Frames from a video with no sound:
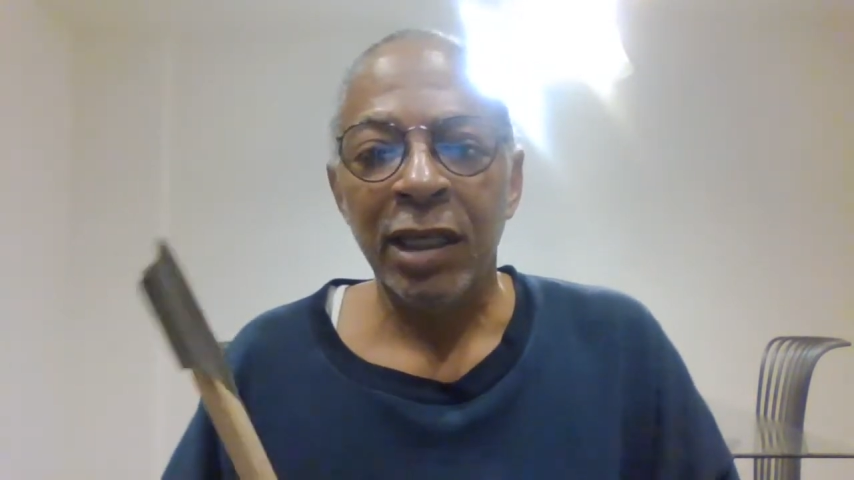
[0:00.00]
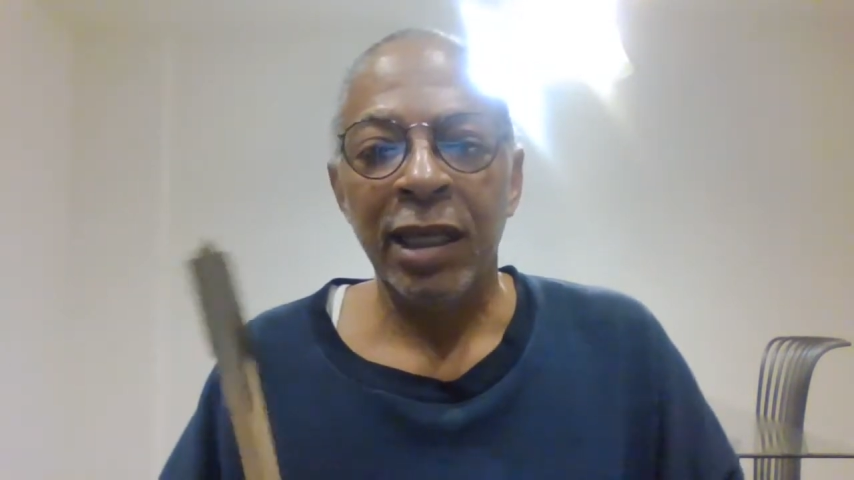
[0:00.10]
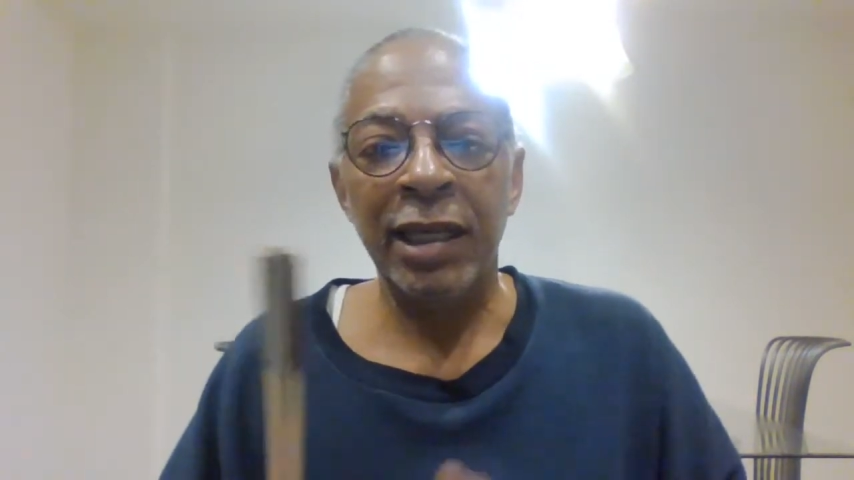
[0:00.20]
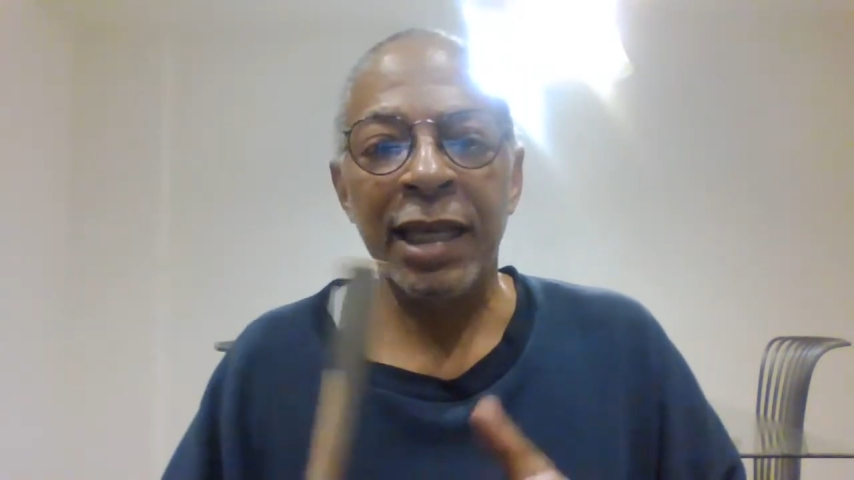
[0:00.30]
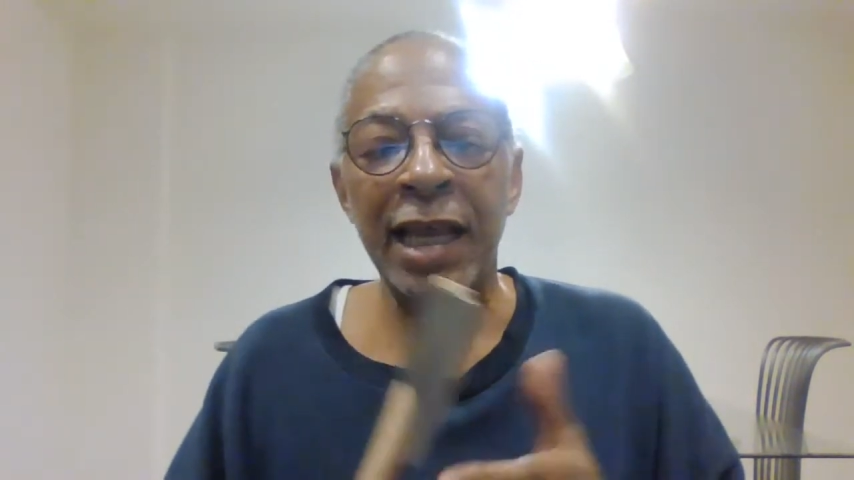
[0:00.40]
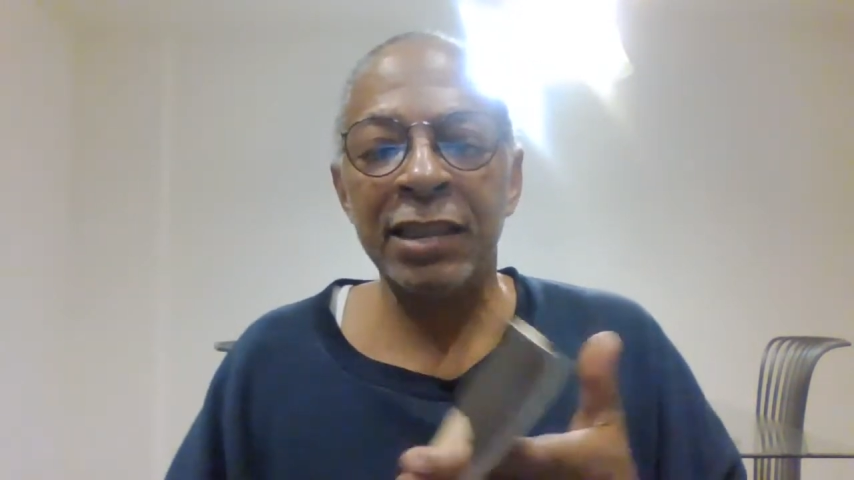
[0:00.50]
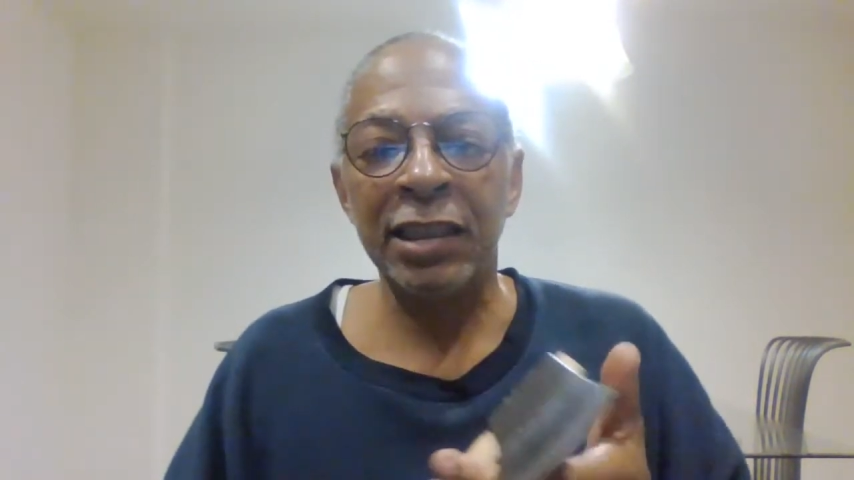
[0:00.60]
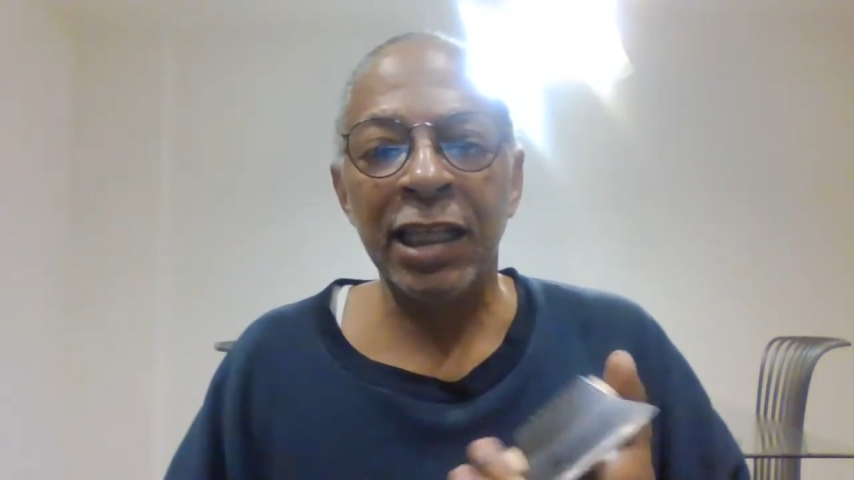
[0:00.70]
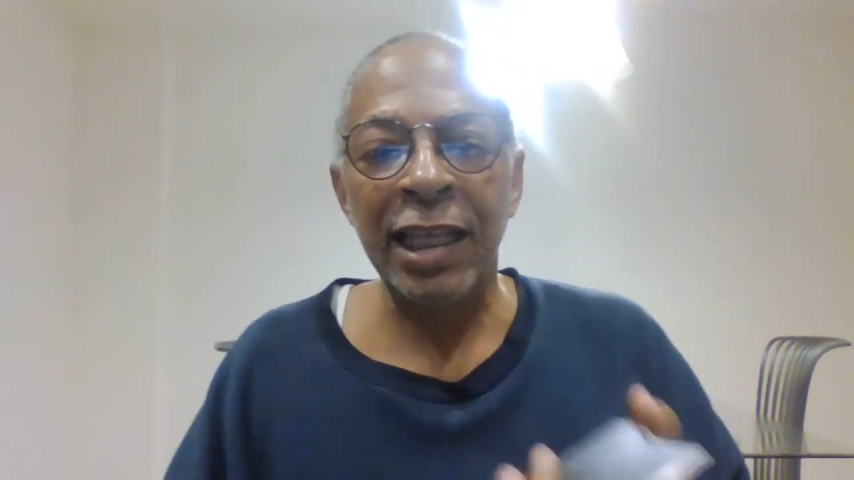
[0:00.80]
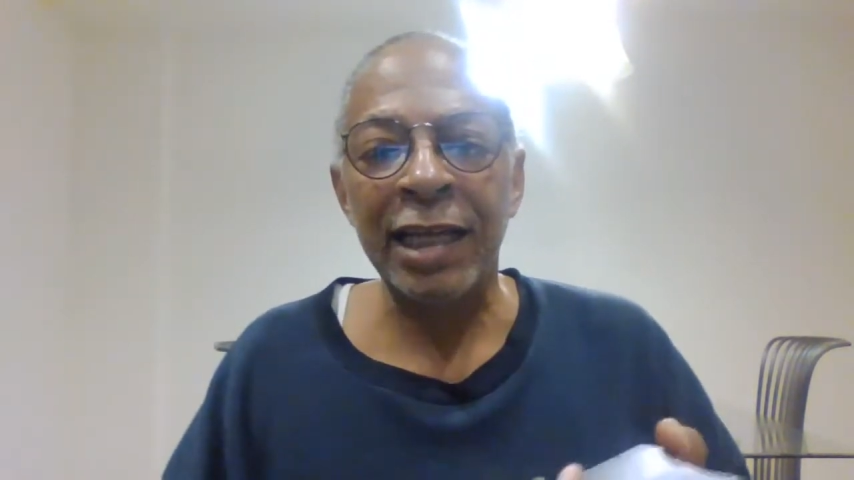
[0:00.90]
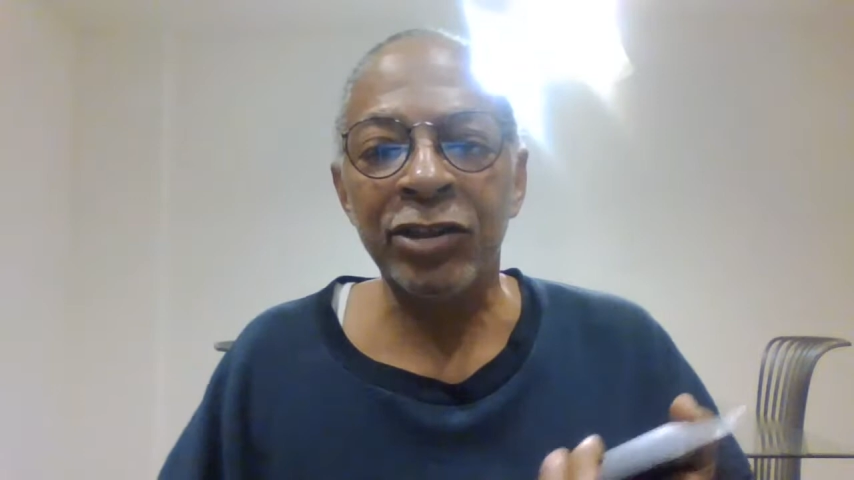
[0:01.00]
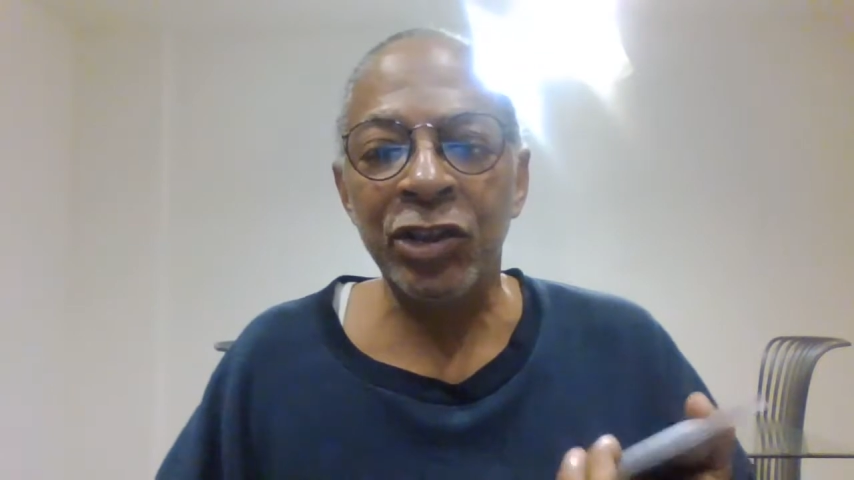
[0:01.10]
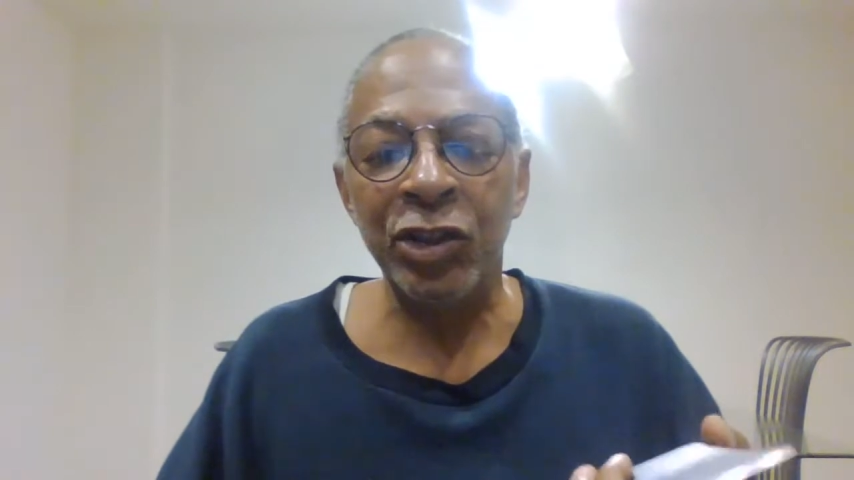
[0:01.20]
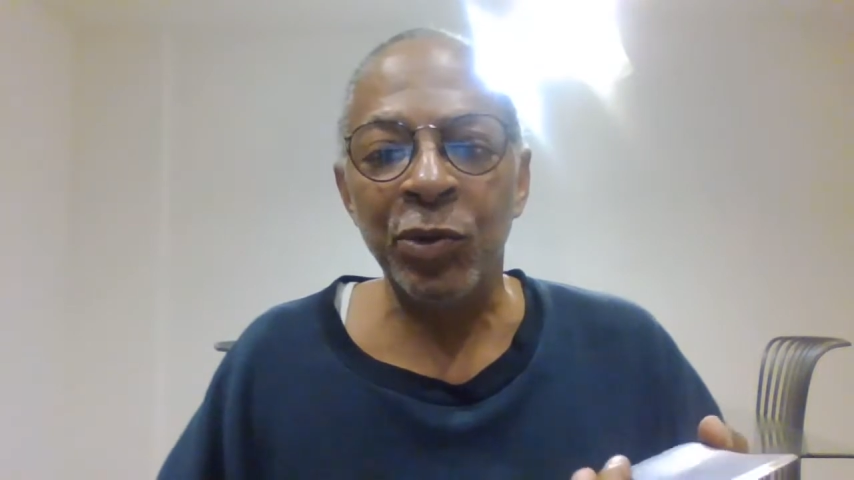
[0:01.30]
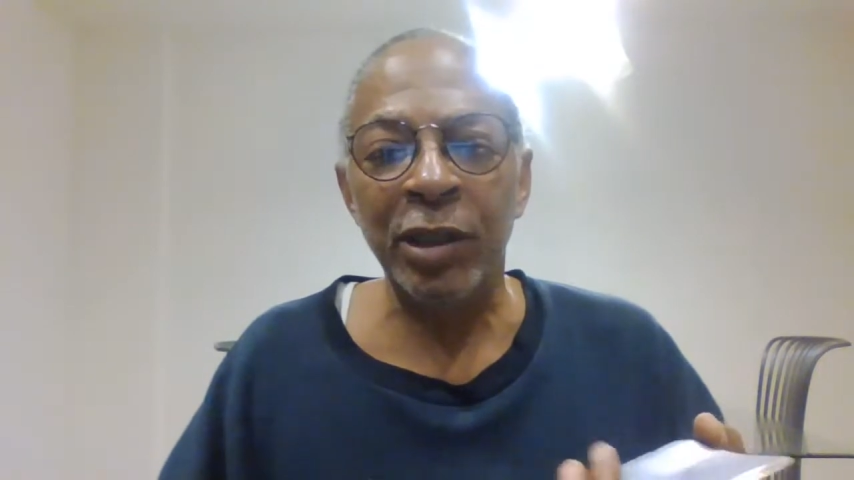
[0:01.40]
It has a lot
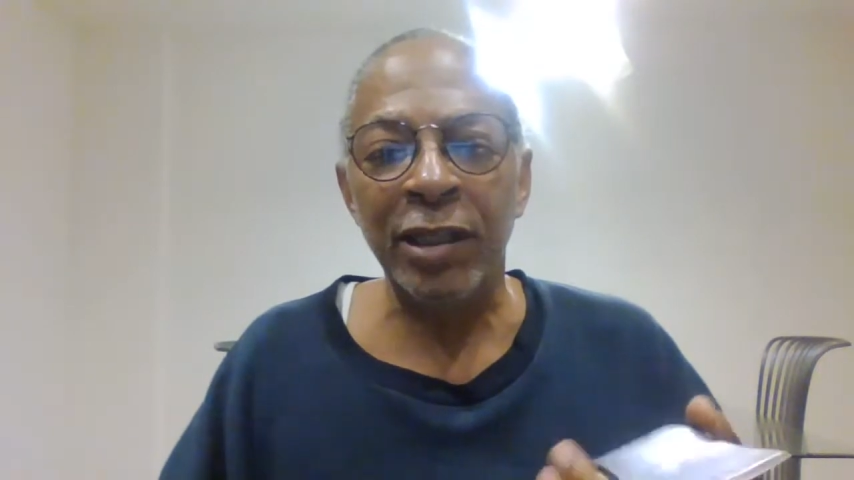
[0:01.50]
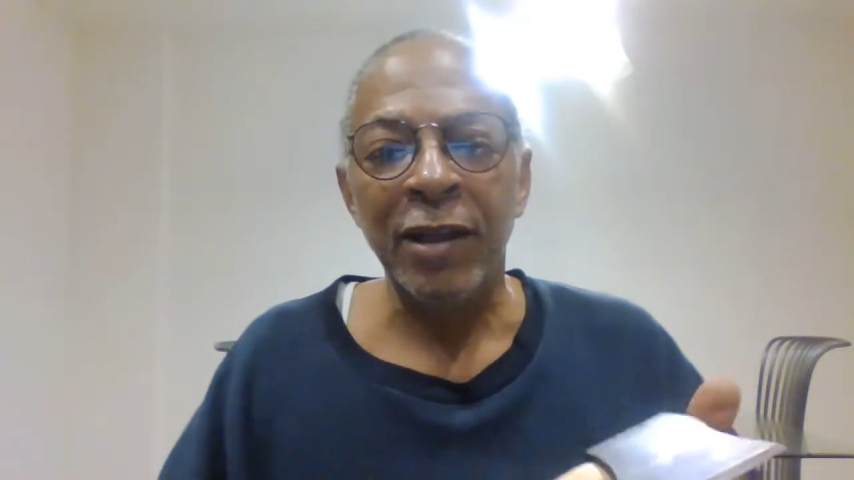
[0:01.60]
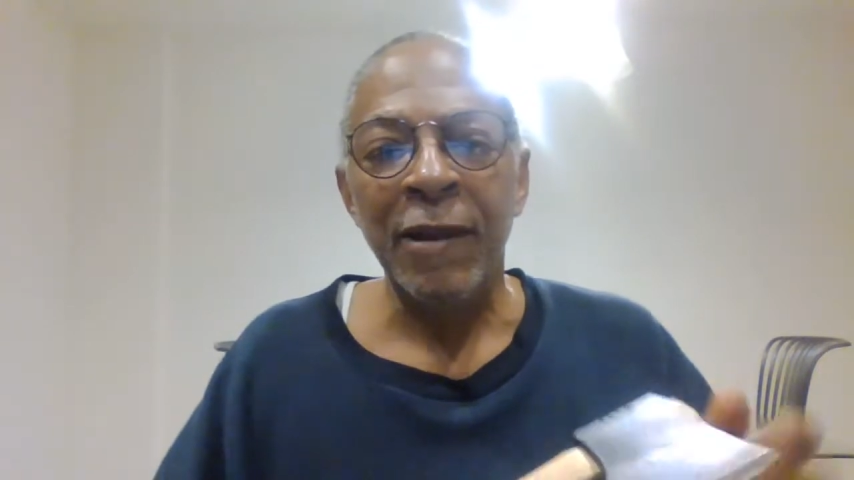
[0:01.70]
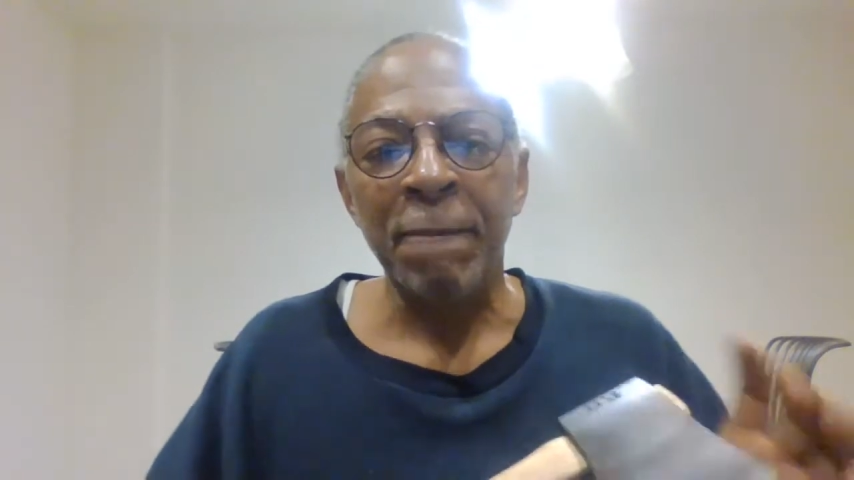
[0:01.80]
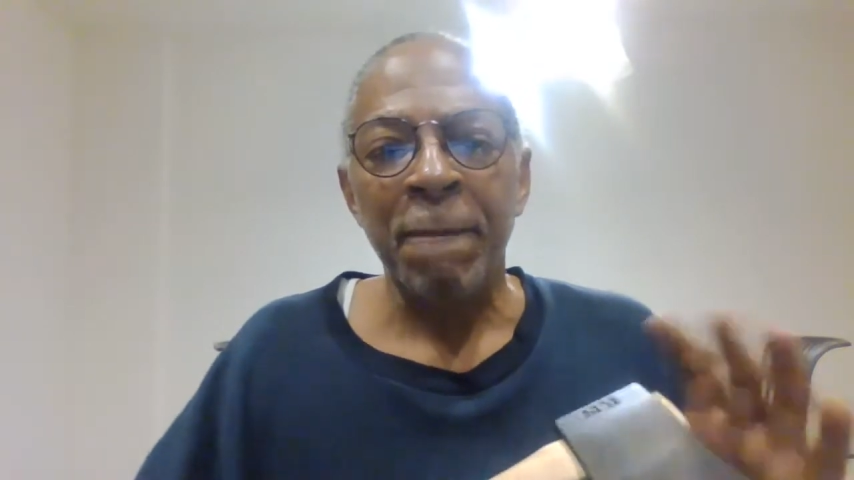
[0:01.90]
to do with it.